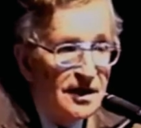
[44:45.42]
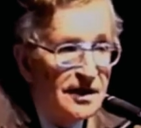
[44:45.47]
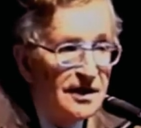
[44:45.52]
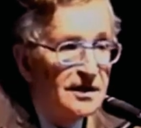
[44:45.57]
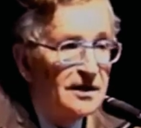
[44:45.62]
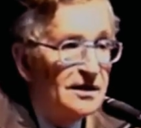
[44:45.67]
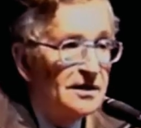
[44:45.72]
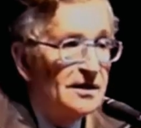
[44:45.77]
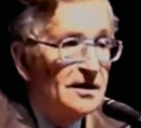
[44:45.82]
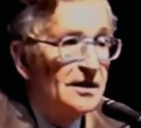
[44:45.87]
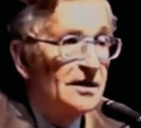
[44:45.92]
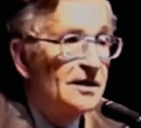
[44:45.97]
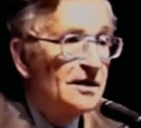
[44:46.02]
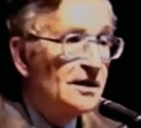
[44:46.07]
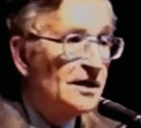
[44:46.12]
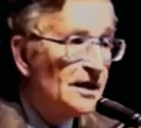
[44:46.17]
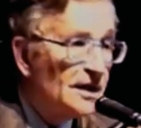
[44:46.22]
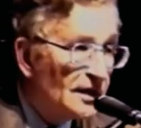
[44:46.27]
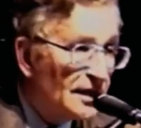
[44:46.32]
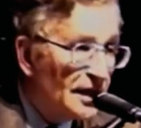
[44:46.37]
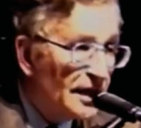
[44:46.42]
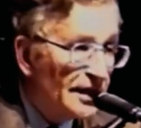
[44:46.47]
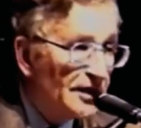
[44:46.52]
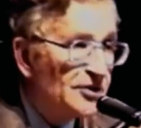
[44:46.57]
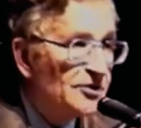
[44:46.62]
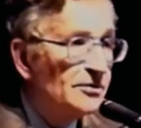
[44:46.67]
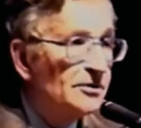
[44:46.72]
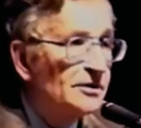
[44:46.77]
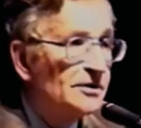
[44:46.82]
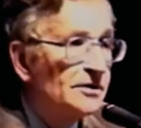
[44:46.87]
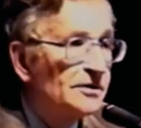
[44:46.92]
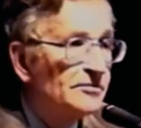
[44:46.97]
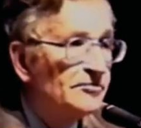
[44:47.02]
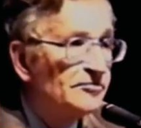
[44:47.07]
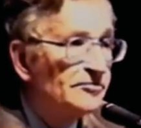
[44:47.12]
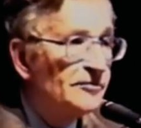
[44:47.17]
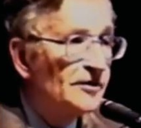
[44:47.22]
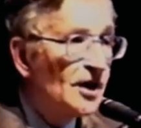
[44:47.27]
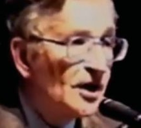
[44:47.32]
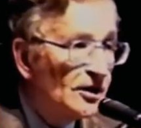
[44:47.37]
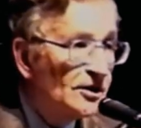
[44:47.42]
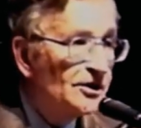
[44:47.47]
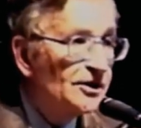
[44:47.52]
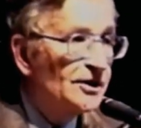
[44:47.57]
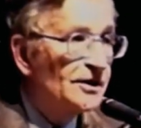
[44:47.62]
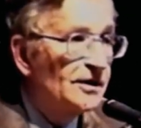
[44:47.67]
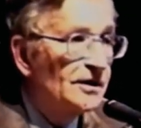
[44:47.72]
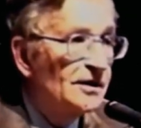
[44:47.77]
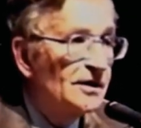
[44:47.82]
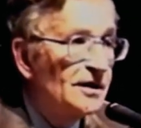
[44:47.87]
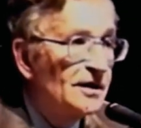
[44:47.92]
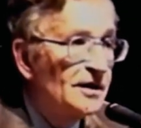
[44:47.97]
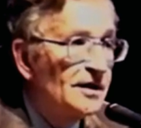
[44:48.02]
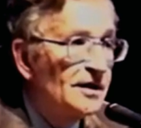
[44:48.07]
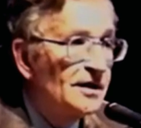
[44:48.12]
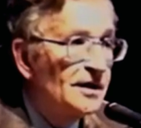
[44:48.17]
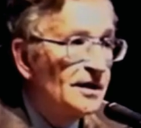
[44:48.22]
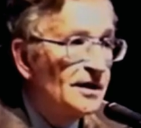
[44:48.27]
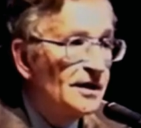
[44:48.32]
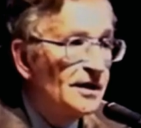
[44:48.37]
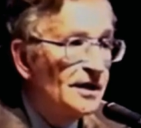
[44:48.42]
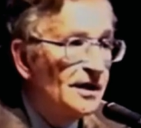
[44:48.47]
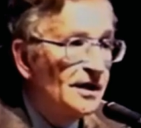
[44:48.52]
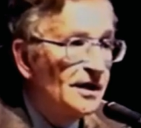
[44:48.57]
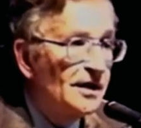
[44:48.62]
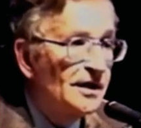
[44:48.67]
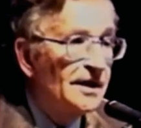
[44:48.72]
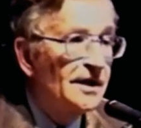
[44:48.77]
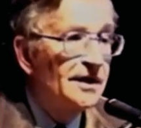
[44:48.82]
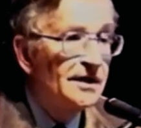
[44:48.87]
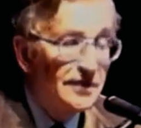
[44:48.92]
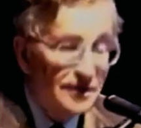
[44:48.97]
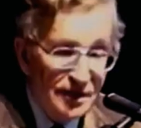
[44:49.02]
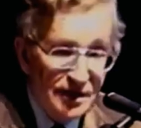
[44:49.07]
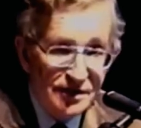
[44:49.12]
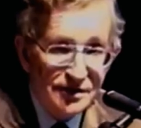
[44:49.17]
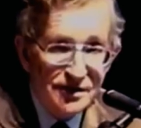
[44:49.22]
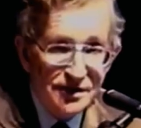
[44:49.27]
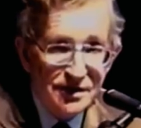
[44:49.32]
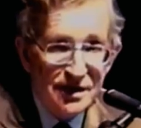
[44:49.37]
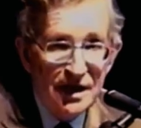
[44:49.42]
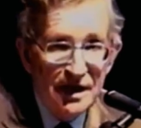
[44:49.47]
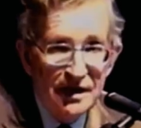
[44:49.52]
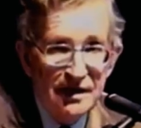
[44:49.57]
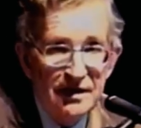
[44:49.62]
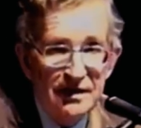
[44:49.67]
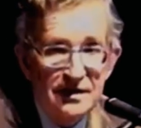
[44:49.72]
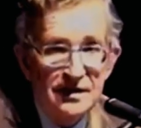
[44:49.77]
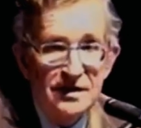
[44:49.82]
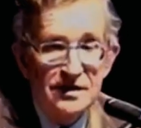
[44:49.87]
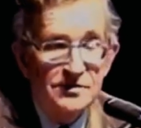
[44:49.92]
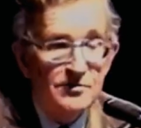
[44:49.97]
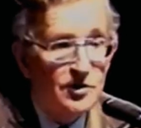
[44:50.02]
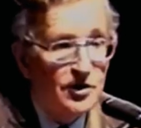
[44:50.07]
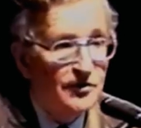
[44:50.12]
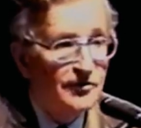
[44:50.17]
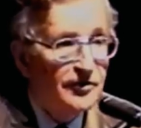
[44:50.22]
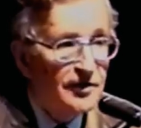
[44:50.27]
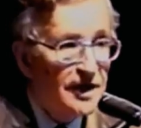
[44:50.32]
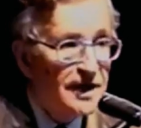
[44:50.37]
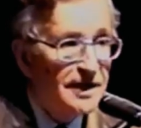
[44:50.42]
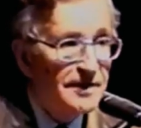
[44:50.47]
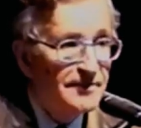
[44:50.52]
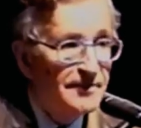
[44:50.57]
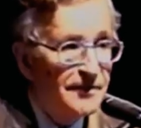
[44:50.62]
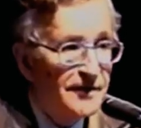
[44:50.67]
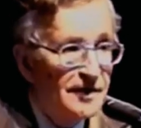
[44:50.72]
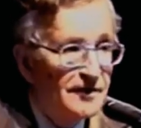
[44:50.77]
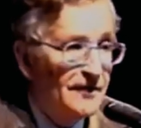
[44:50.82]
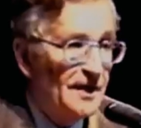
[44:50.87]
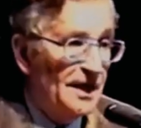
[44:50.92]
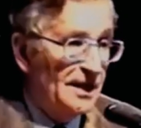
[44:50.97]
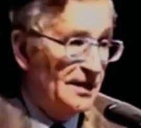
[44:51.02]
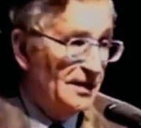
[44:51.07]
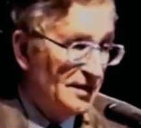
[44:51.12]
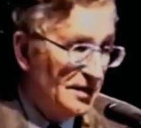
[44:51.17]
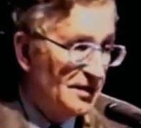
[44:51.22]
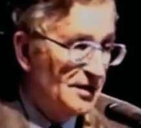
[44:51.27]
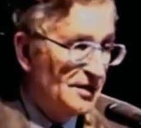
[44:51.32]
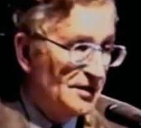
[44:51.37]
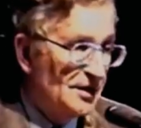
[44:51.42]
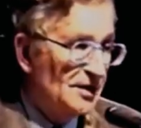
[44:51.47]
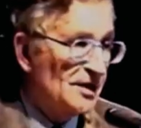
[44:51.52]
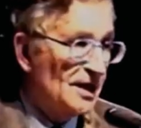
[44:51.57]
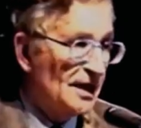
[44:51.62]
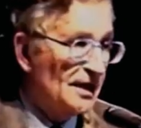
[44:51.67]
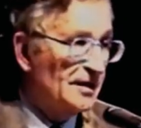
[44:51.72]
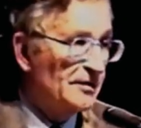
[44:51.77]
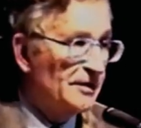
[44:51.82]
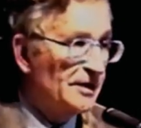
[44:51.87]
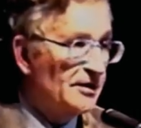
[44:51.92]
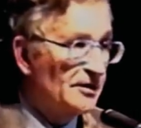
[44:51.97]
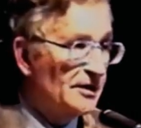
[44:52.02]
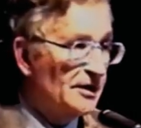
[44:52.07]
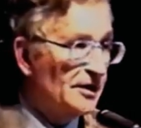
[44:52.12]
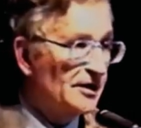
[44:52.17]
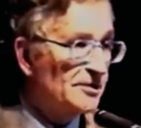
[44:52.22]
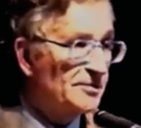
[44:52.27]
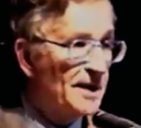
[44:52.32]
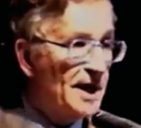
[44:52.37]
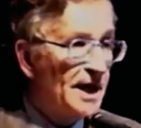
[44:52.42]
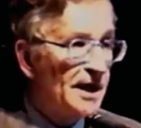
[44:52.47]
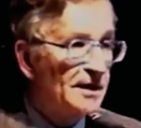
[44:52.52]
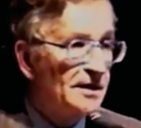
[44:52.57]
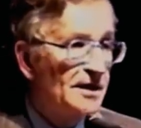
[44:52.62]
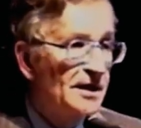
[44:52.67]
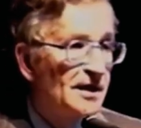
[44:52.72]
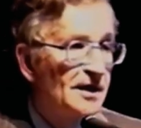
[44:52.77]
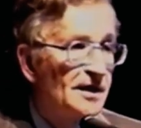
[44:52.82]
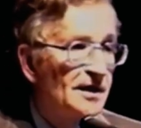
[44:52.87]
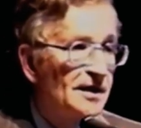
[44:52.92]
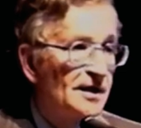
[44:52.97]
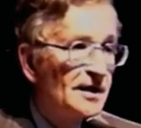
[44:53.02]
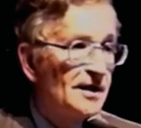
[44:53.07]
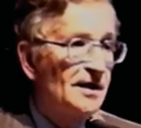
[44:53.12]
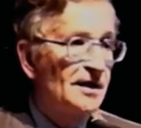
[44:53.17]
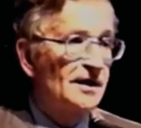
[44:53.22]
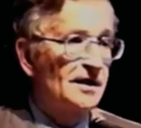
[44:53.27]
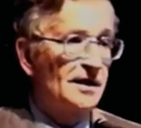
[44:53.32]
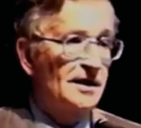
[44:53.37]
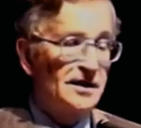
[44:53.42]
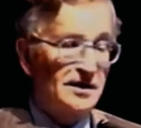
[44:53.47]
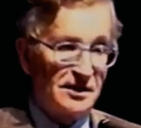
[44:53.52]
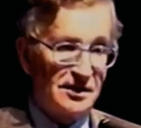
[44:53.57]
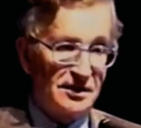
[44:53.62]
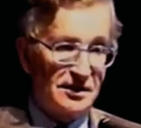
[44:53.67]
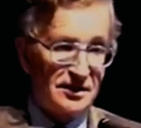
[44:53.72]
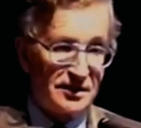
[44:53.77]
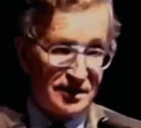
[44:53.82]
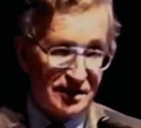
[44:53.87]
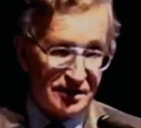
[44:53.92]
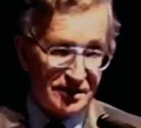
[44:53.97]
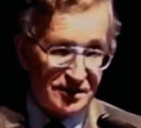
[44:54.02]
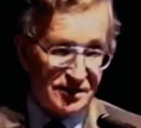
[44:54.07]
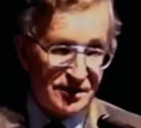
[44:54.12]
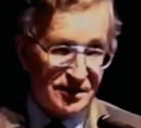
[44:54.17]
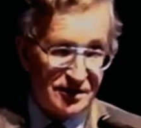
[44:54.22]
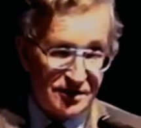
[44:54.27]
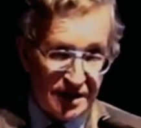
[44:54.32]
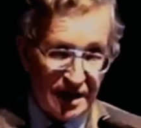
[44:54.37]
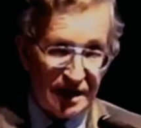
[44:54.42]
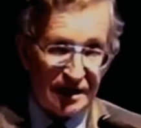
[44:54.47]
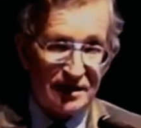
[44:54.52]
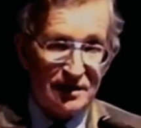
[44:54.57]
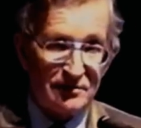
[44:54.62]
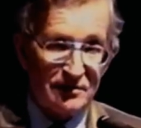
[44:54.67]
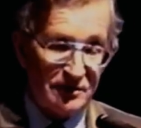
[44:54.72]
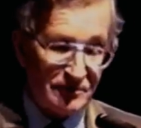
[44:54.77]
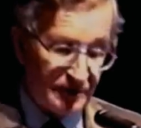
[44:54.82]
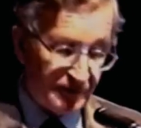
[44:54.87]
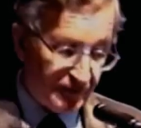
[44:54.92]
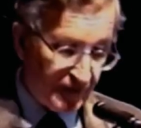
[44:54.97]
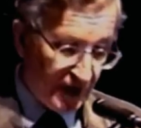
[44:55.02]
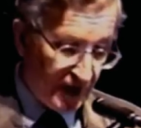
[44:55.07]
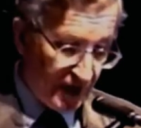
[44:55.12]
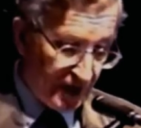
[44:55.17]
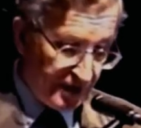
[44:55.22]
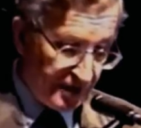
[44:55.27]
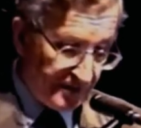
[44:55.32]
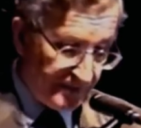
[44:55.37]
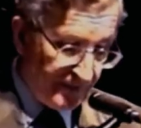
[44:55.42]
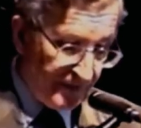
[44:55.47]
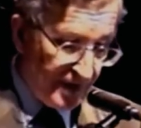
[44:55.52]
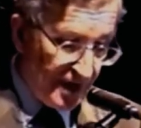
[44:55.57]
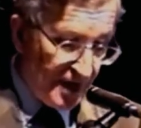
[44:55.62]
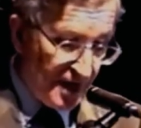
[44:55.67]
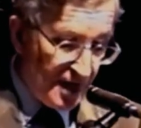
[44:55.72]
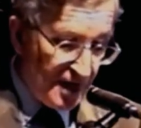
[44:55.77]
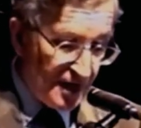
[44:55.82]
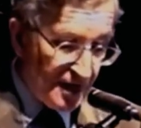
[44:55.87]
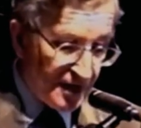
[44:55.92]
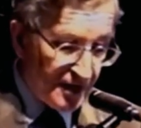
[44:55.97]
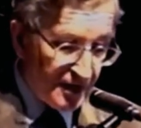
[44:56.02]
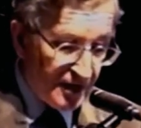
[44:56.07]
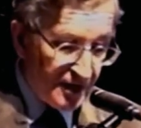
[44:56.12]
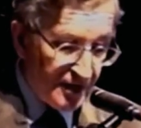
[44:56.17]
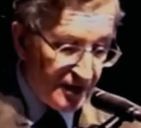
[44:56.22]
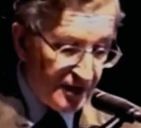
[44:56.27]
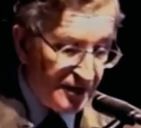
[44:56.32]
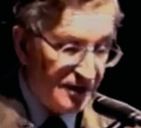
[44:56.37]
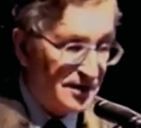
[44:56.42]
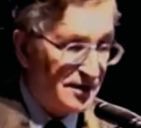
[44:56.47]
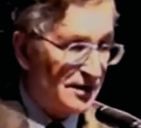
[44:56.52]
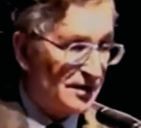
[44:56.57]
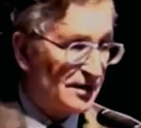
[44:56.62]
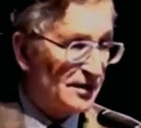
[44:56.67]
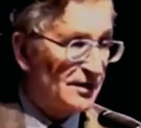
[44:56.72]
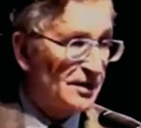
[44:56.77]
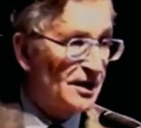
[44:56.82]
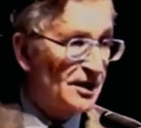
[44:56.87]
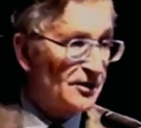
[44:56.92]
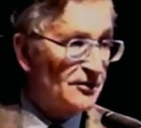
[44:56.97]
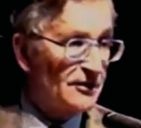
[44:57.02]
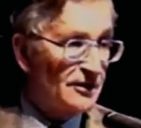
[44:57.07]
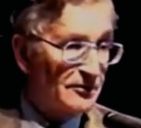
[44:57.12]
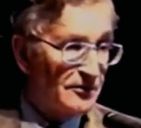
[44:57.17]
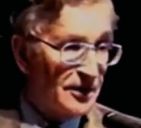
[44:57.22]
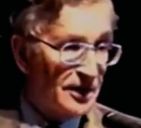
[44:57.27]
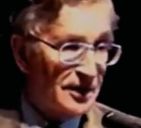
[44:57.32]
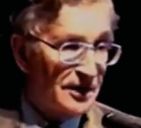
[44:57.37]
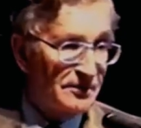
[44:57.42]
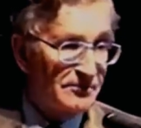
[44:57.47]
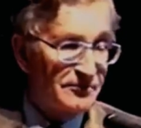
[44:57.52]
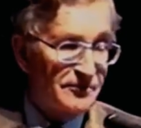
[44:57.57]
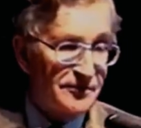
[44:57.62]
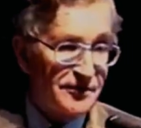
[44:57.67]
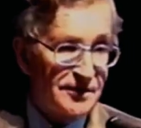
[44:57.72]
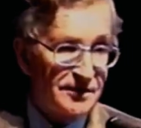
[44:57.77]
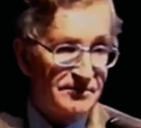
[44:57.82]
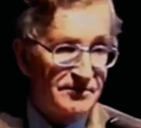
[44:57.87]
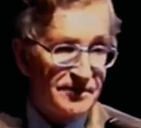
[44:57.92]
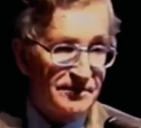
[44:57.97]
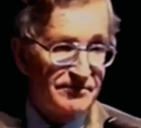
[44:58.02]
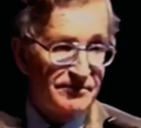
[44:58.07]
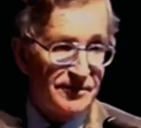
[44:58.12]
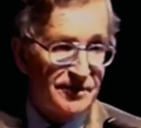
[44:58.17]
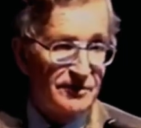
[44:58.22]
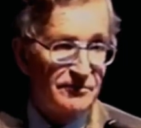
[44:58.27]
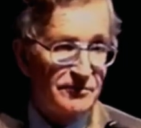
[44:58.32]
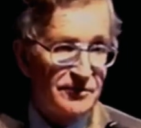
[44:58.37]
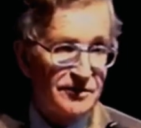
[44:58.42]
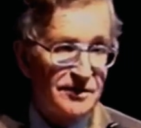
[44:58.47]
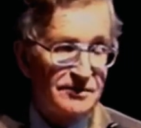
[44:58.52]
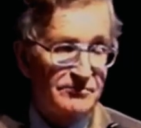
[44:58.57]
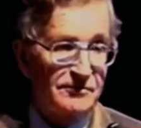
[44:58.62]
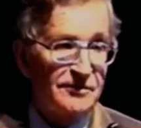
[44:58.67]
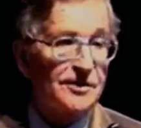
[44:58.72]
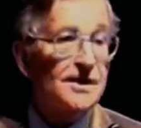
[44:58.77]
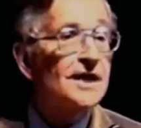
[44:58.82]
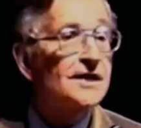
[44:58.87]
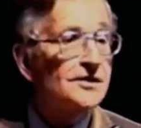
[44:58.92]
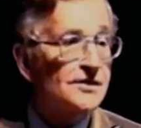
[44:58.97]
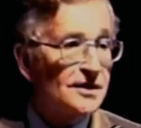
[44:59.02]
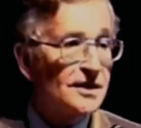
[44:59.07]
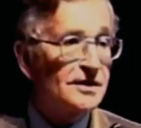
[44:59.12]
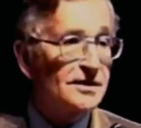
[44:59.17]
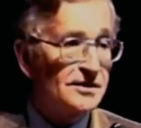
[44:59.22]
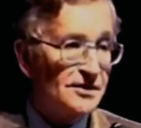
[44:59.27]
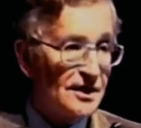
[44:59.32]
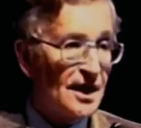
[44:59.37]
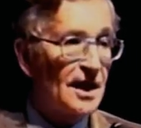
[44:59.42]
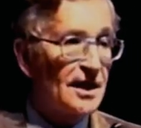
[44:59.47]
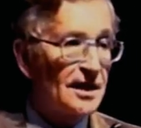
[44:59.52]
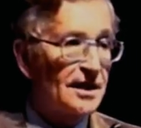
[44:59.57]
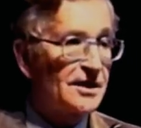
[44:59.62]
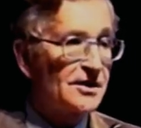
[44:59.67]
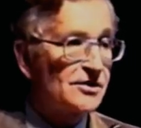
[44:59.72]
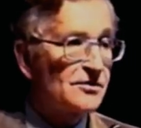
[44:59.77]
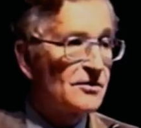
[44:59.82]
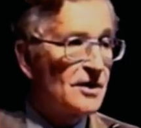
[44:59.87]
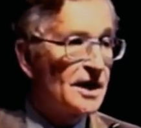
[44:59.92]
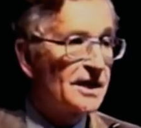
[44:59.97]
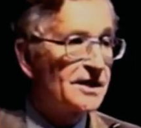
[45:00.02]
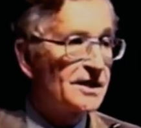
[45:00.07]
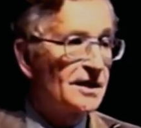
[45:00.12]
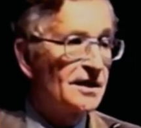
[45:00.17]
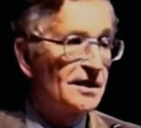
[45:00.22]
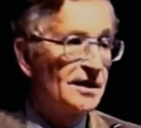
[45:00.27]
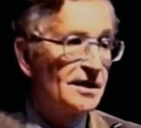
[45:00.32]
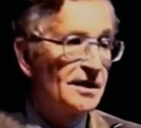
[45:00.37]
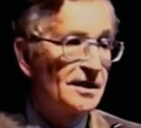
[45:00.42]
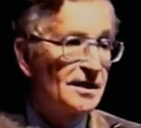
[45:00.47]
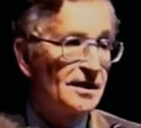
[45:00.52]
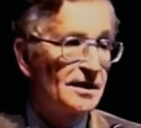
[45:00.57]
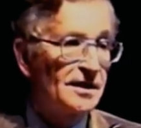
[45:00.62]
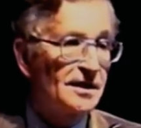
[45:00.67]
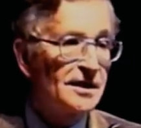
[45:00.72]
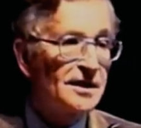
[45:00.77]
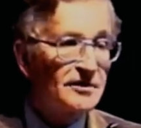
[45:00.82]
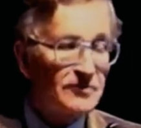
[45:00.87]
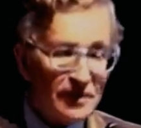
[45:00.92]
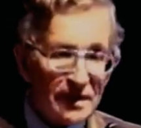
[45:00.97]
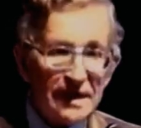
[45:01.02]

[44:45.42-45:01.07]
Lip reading: in an intellectual culture. In a society that is more free. In fact, it's exactly what you ought to expect, and it's exactly what we find. In a country where, say, Stalinist Russia, you didn't